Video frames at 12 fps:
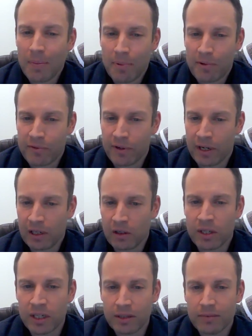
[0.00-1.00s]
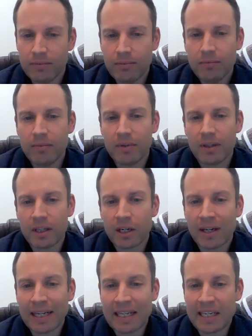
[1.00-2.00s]
I prefer to look at,
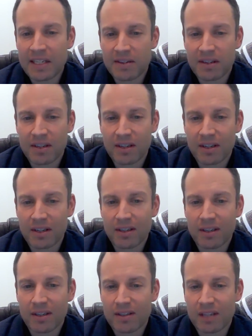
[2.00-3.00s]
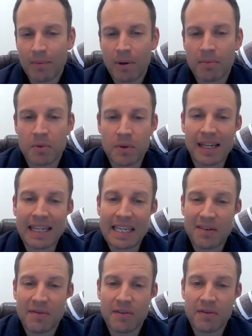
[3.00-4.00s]
at least suburbs with at
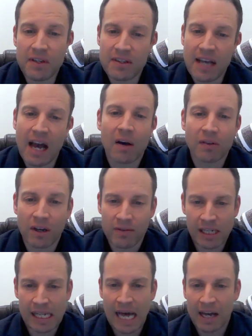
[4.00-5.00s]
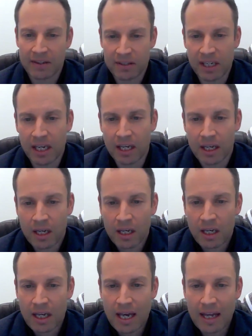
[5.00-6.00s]
least 50 sales over the last year.
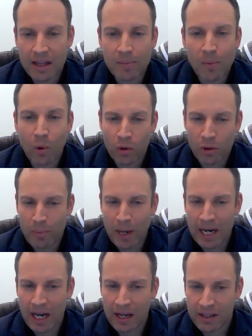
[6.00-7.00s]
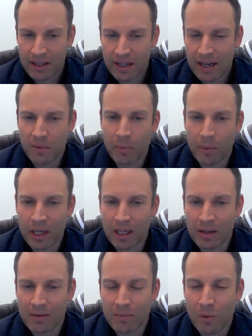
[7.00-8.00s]
And the more, the better, to
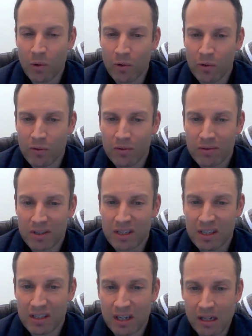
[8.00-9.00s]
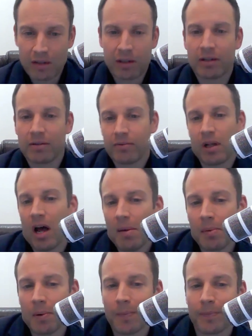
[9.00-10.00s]
be more statistically
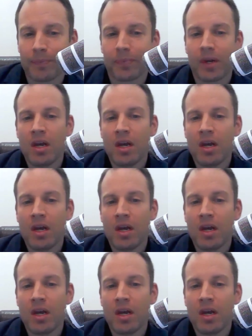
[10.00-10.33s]
reliable.